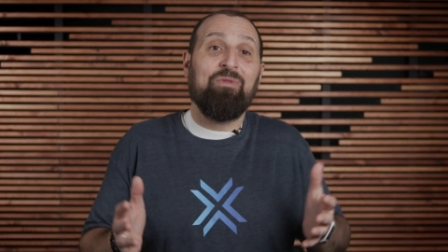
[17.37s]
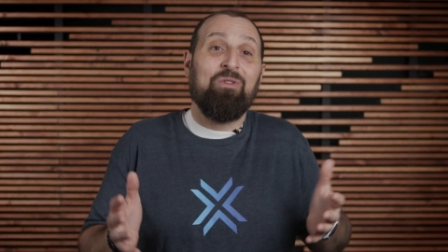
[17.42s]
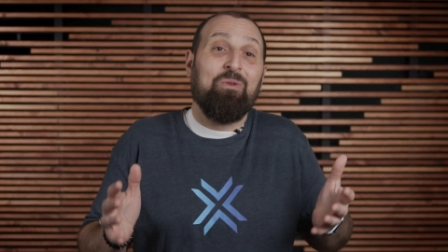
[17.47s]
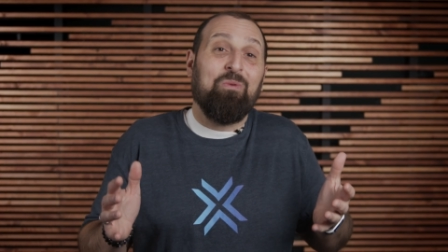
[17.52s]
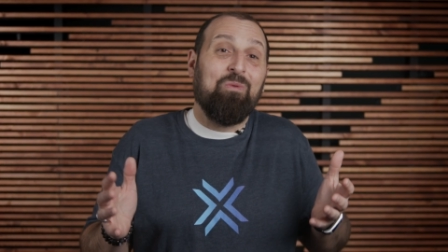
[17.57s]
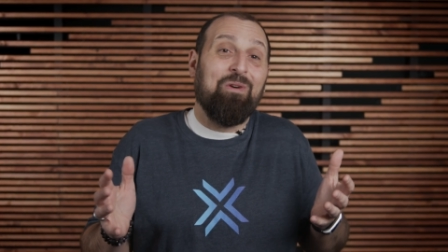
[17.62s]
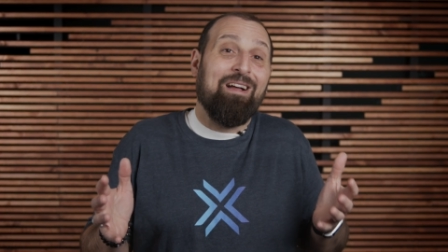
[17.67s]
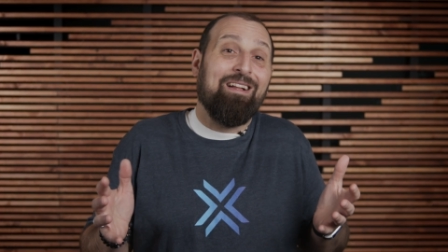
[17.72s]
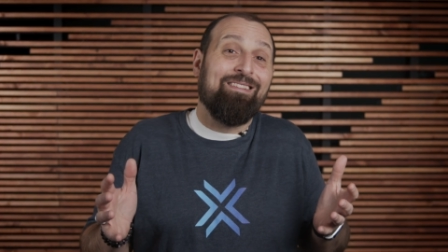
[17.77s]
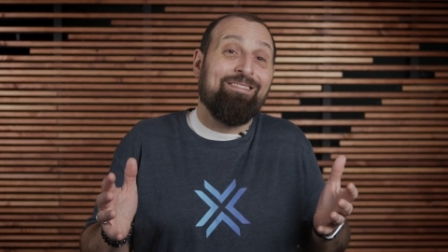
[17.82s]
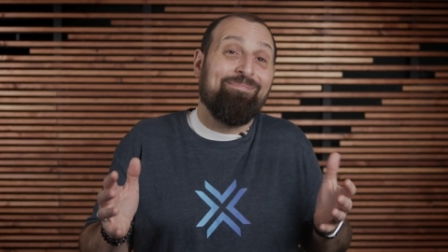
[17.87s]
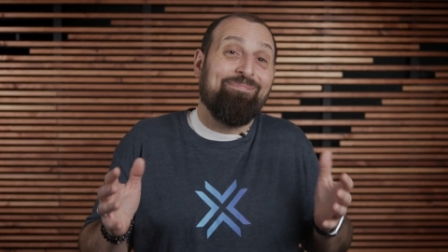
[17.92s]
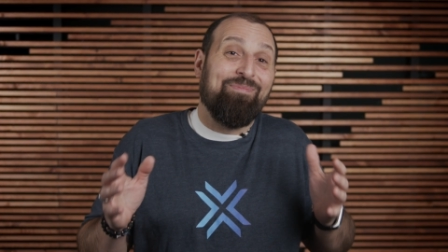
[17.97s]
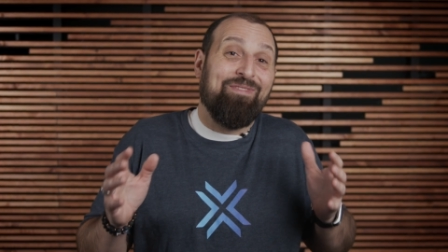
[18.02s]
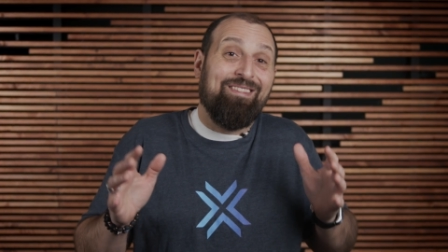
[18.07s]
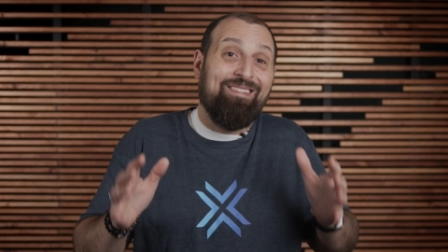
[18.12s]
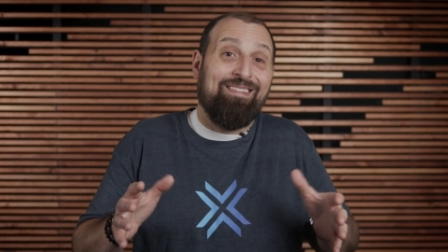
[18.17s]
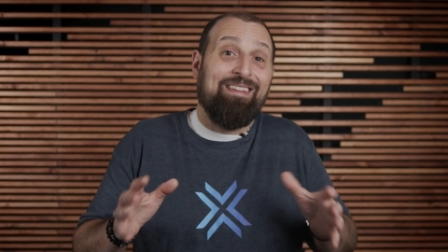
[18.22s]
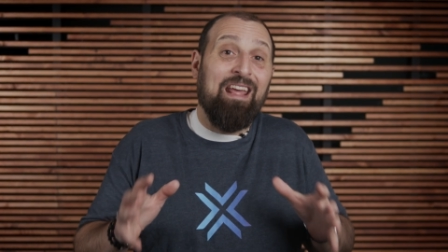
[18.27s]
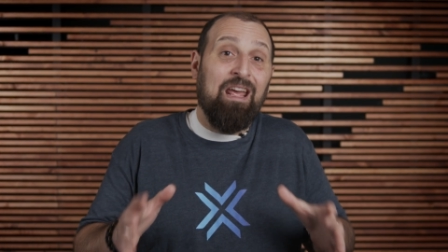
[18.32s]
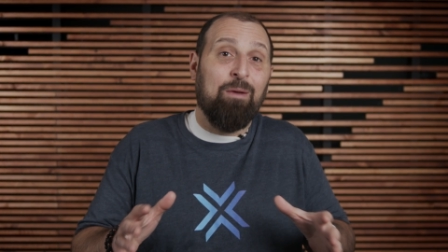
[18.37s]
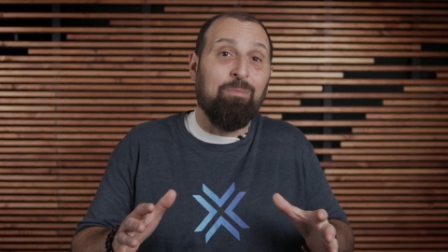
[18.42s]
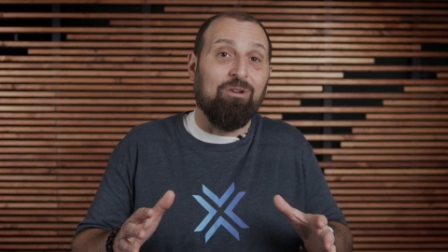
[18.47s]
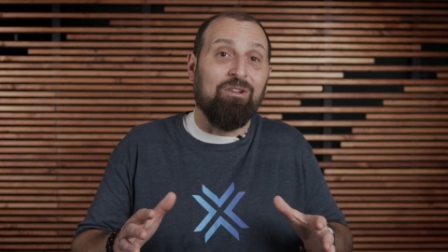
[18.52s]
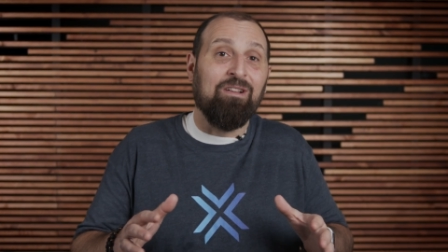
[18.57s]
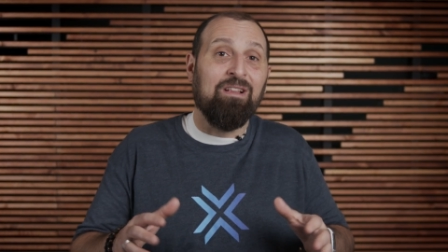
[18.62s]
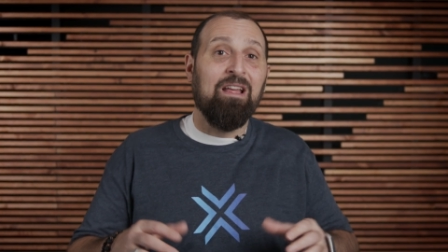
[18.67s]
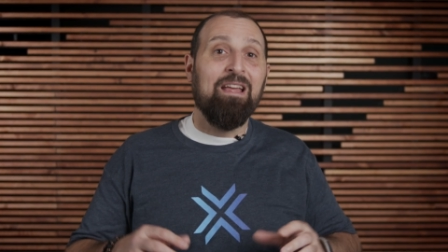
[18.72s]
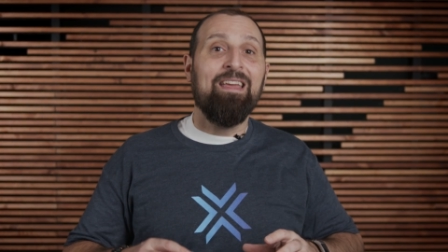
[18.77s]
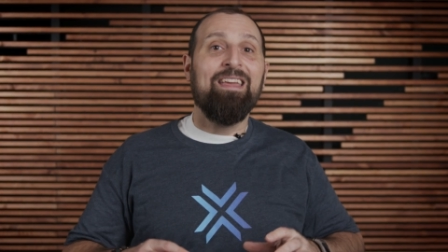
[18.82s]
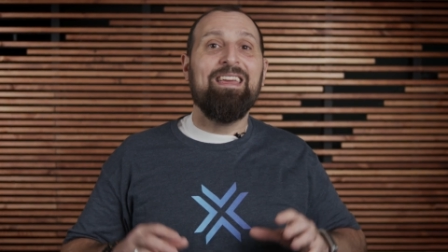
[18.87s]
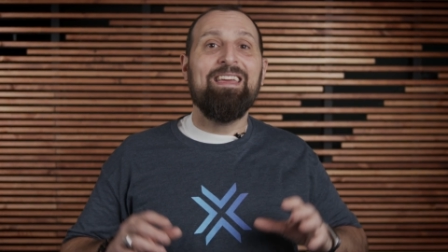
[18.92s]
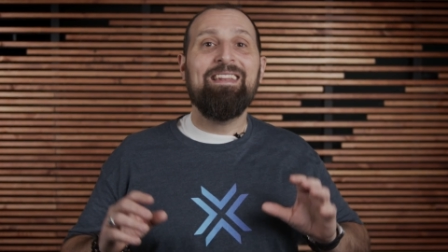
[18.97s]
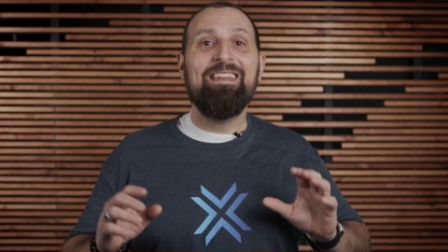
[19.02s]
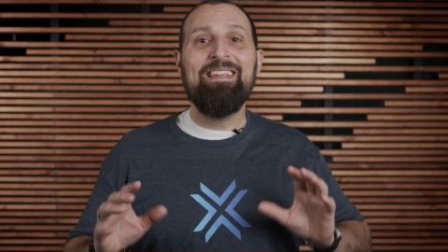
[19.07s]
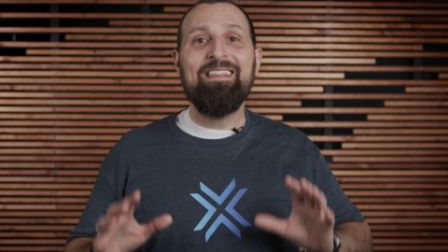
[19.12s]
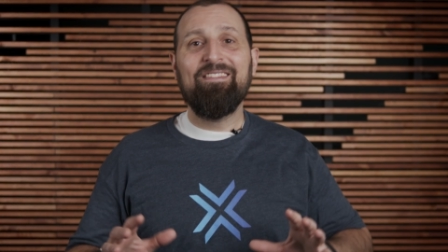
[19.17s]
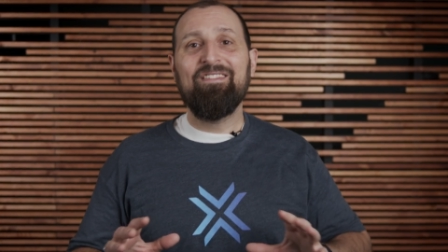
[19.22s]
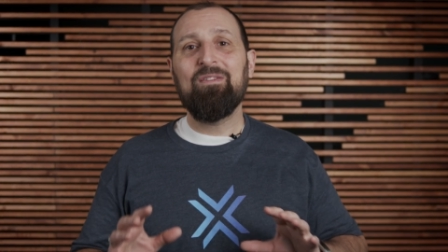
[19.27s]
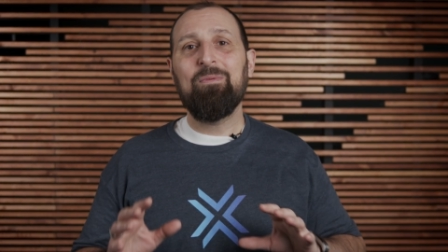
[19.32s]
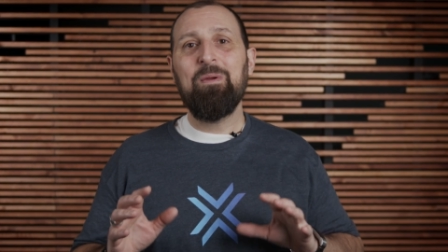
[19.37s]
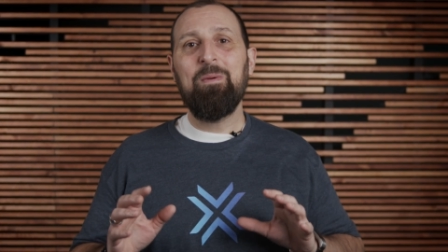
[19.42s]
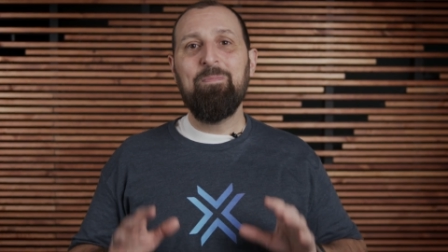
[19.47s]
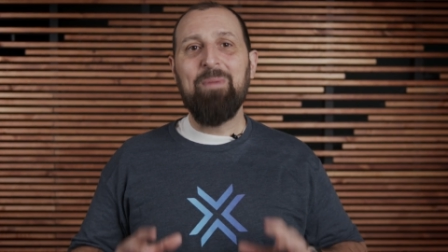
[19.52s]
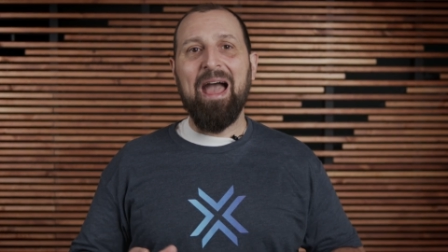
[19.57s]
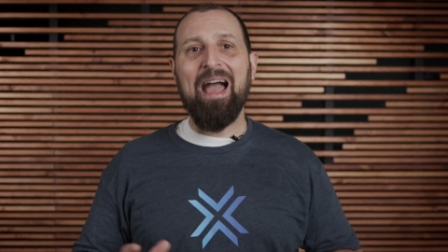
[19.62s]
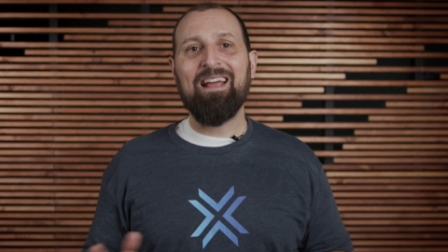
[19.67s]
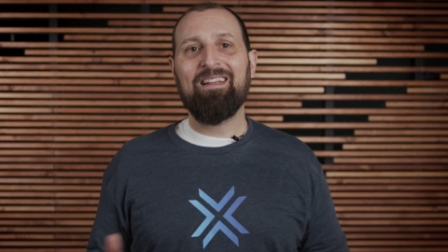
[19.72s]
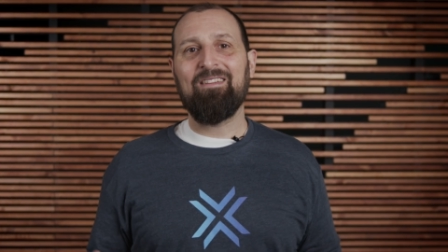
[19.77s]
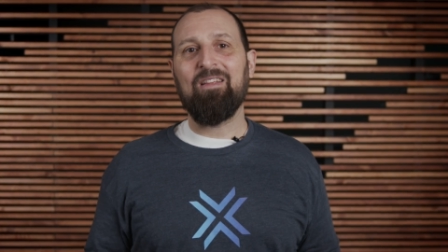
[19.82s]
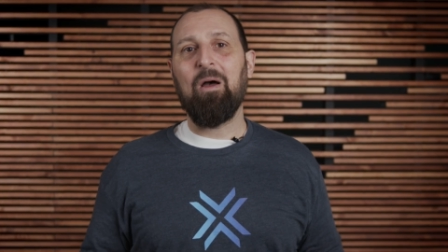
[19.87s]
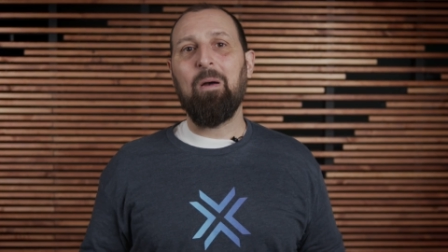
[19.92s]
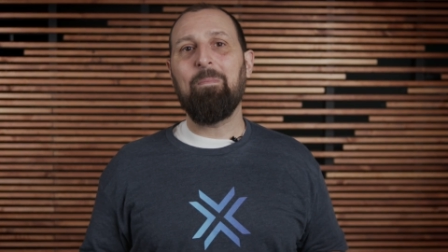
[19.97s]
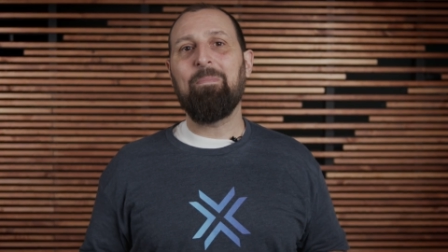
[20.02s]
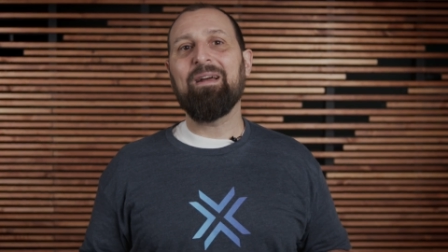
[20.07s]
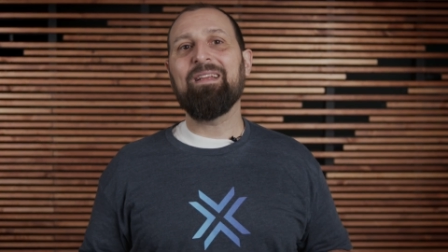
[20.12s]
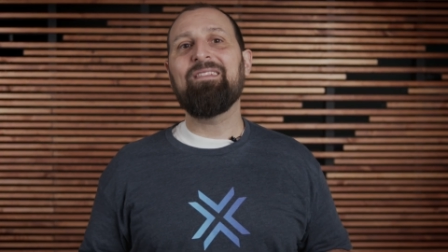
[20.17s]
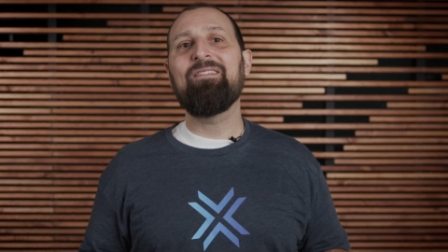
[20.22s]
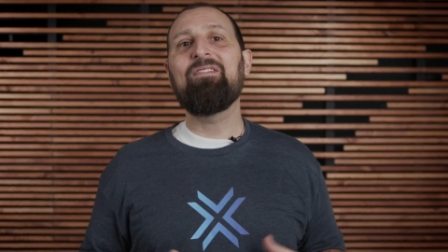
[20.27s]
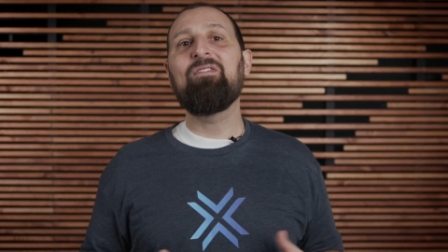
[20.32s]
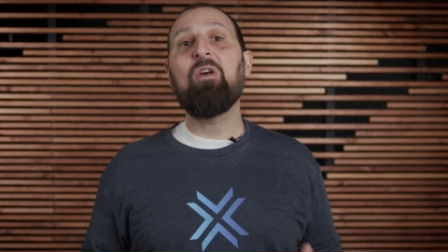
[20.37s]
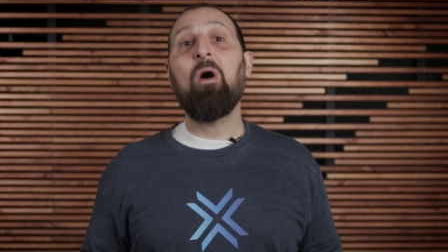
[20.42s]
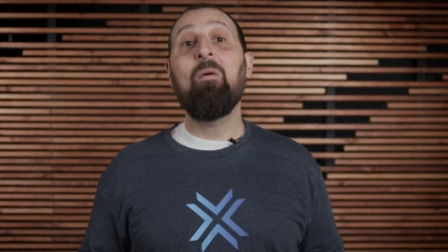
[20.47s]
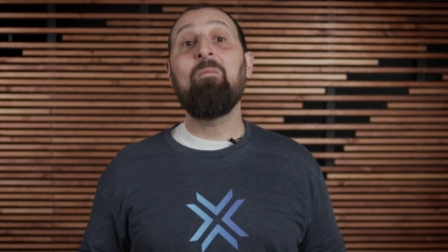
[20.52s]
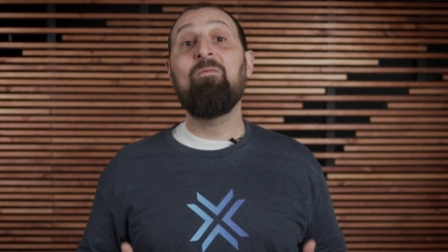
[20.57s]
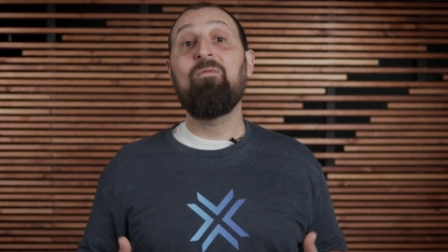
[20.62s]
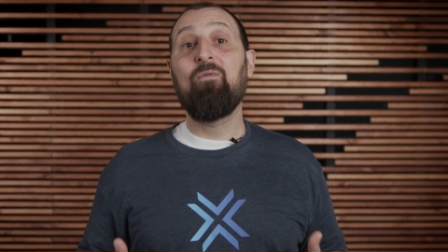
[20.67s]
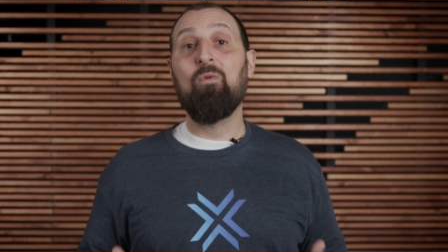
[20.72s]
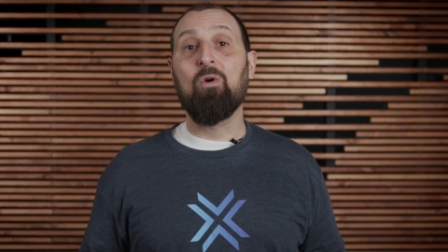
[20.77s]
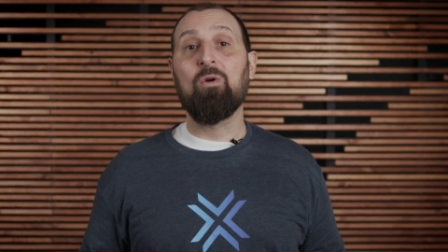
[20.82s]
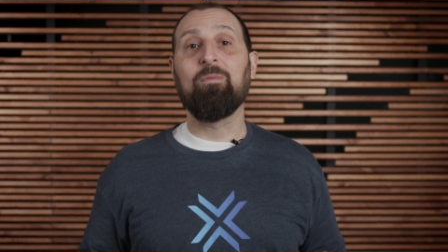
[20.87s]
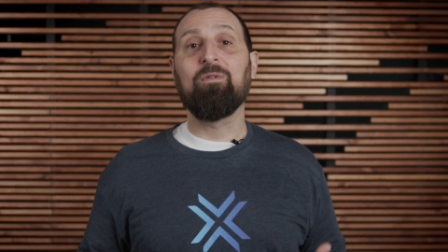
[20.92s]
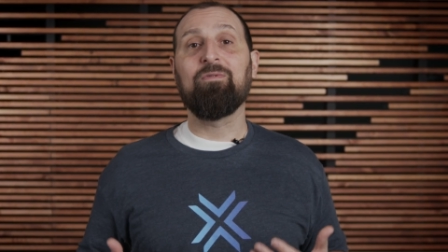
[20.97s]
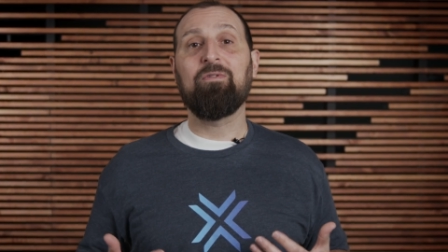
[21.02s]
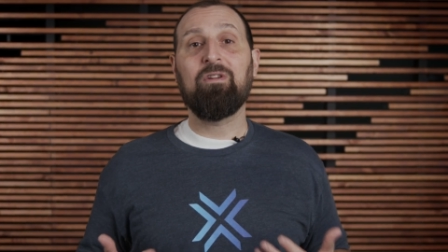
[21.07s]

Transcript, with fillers: well, stable, it needs to be backed up by some form of